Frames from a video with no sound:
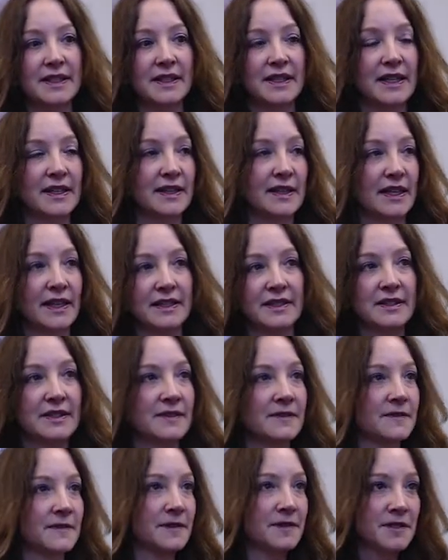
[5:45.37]
at the end of the
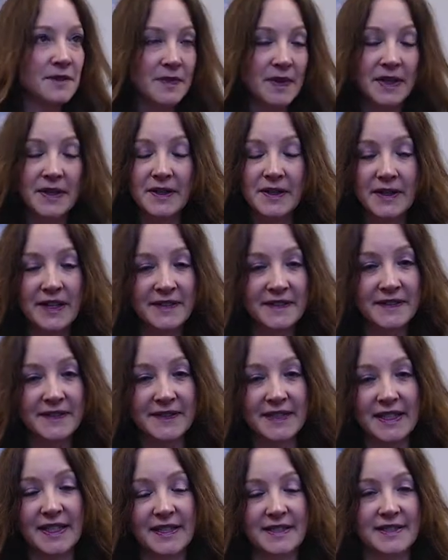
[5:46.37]
first paragraph of
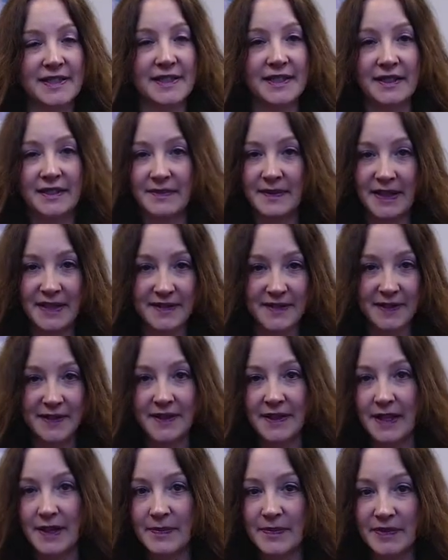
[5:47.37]
an essay. You might have heard
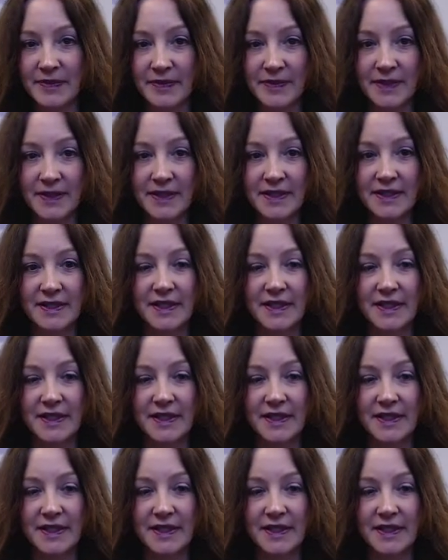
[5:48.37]
that before.